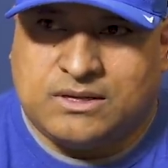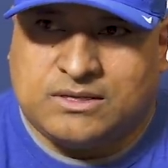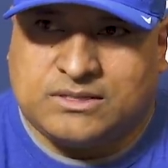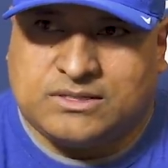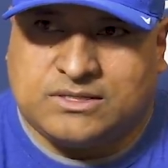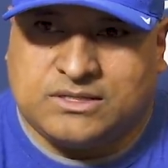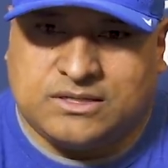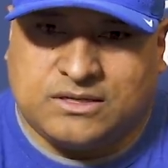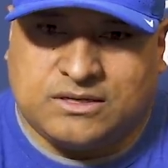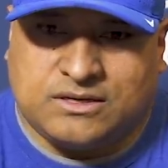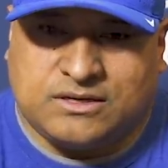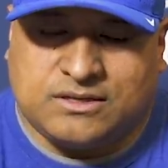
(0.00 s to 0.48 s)

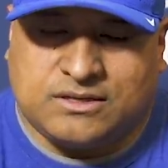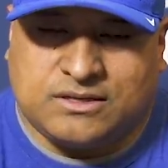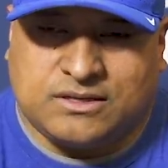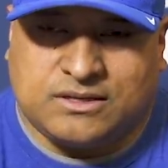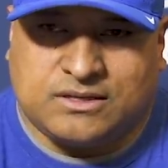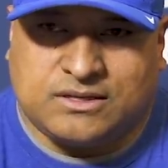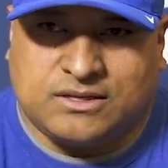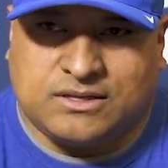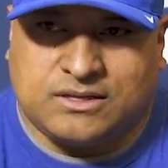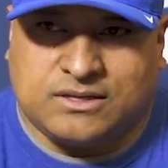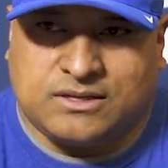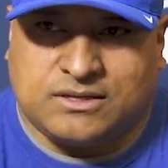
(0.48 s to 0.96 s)
seeing all
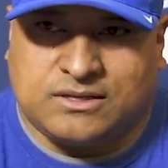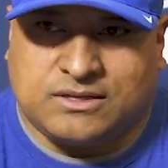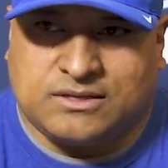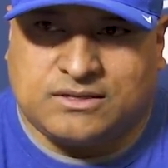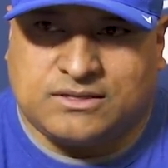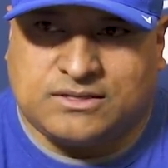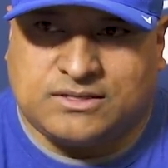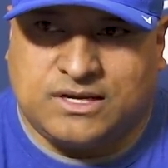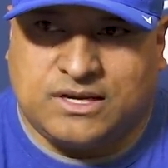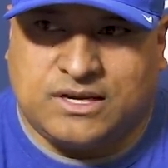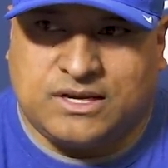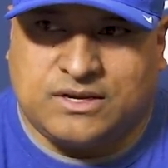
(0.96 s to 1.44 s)

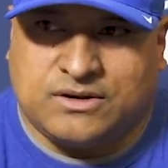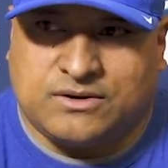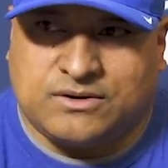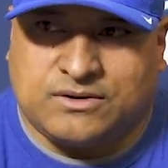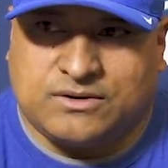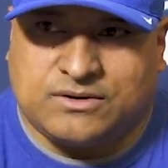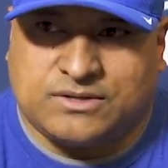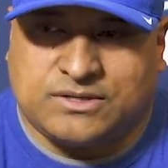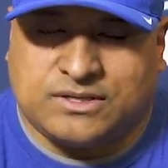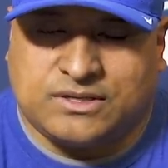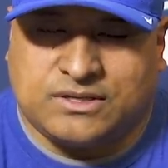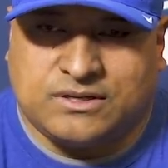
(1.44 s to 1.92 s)
the
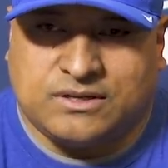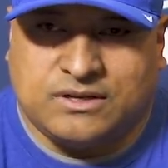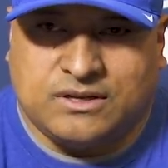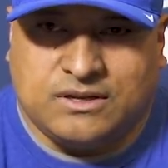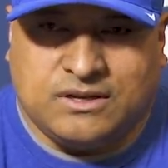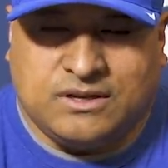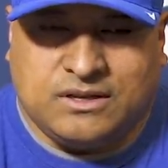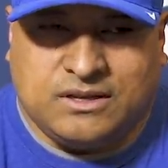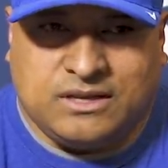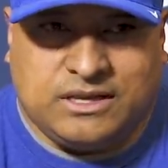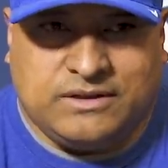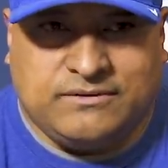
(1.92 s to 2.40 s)
seniors and
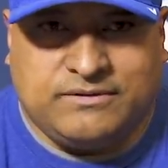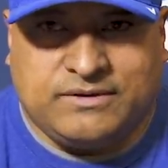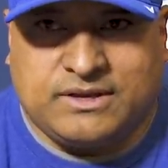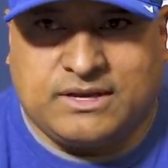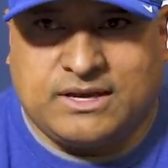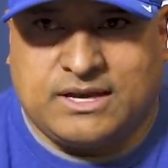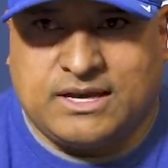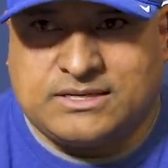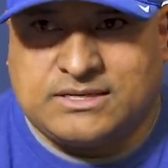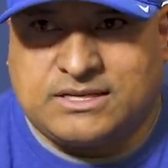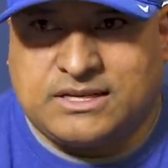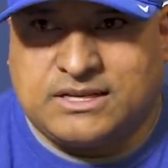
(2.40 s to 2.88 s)
even
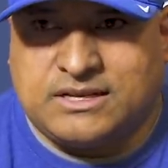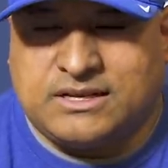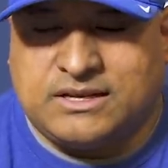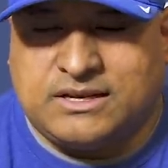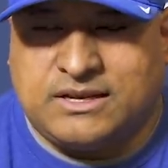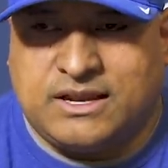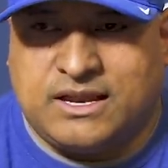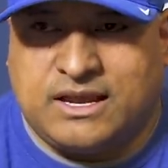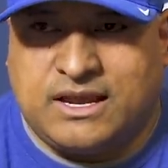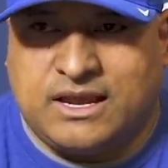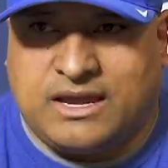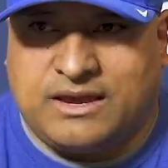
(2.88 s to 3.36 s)
guys that
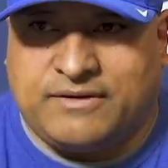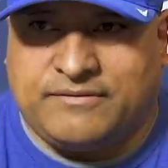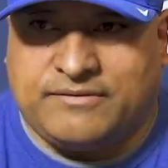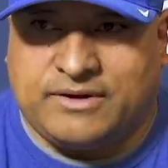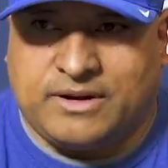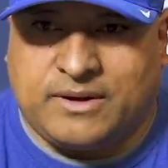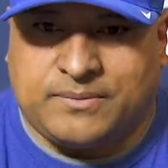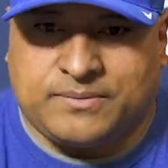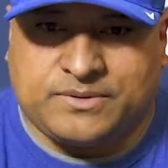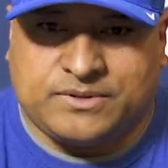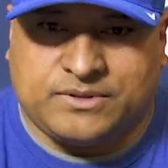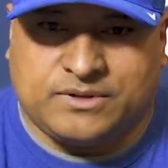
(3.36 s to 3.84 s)
didn't have
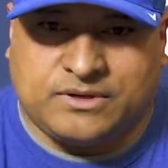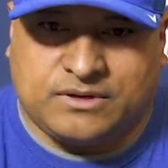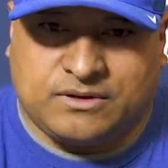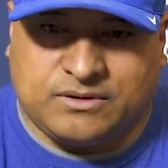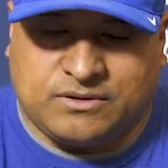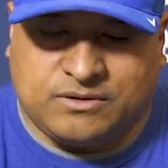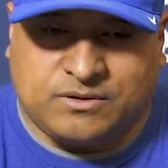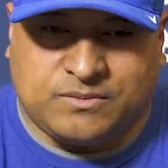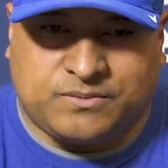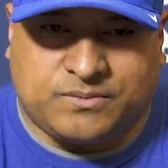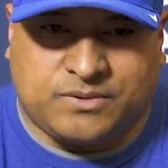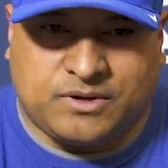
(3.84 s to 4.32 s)
an opportunity to
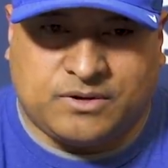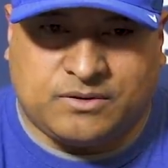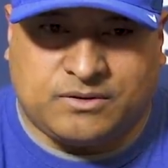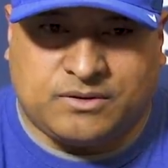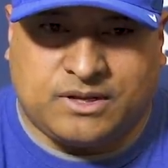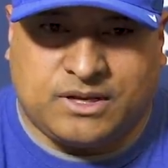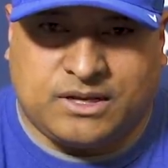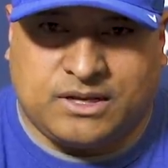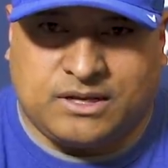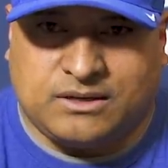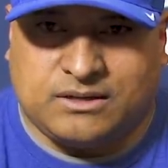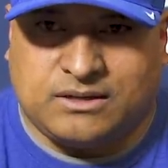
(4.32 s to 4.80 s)
do a pro
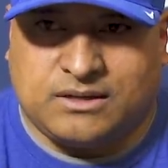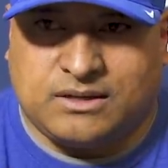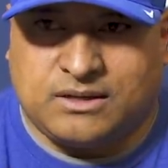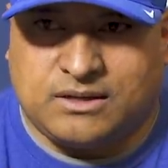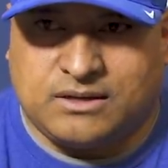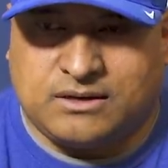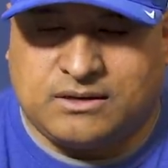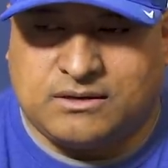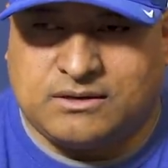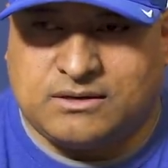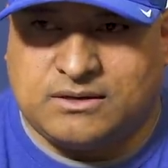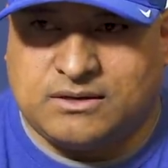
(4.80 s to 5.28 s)
day,
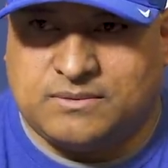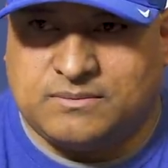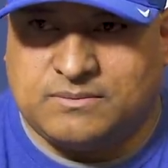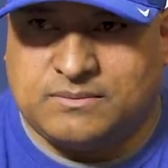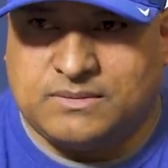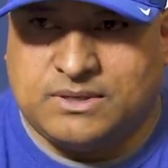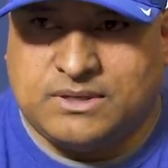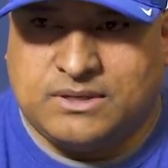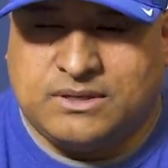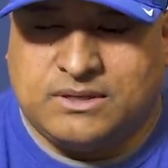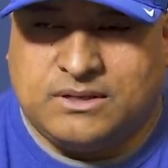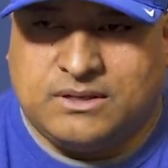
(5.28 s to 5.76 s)
like
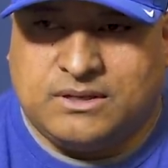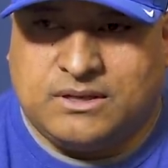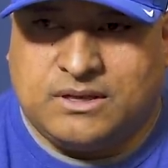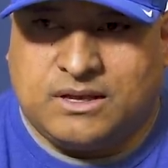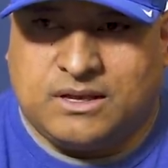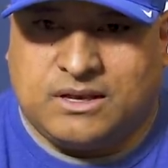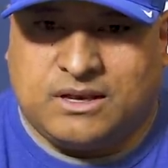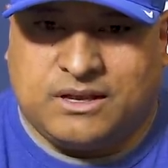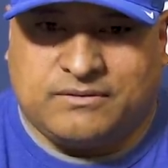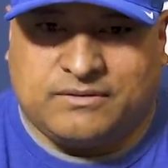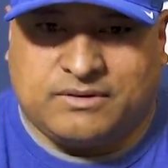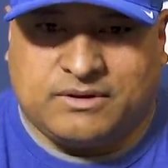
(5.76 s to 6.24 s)

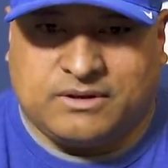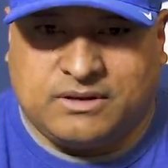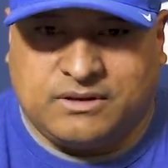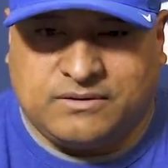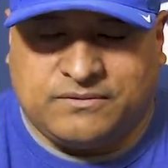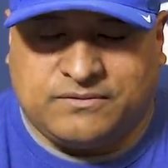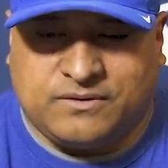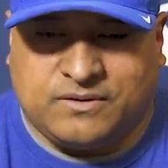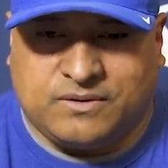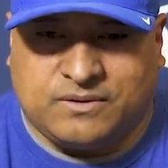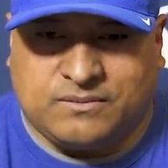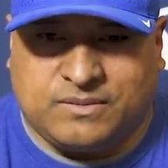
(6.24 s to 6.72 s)
Aleva
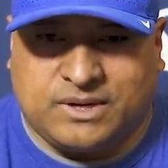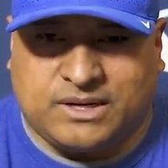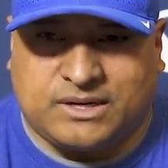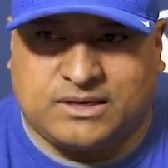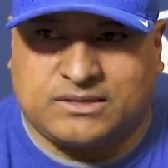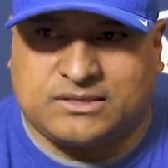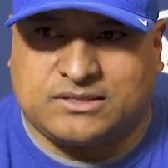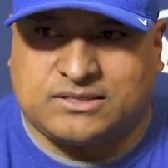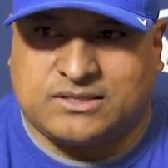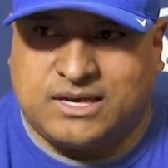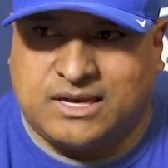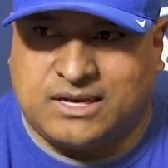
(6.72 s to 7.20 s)
Hifo and
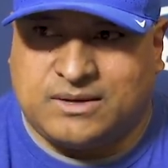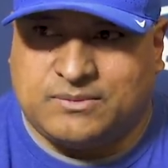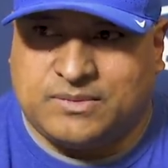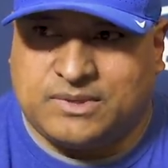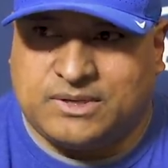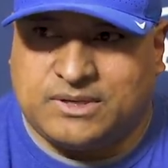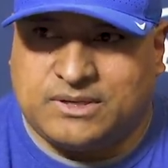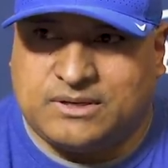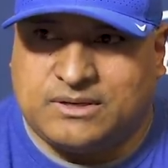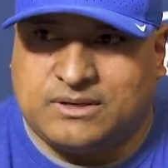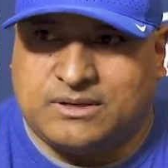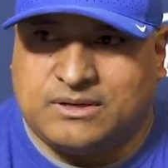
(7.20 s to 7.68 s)
Micah
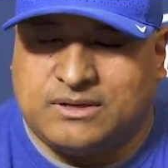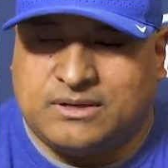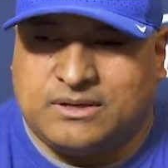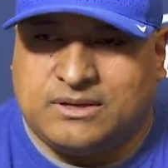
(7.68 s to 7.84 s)
Simon,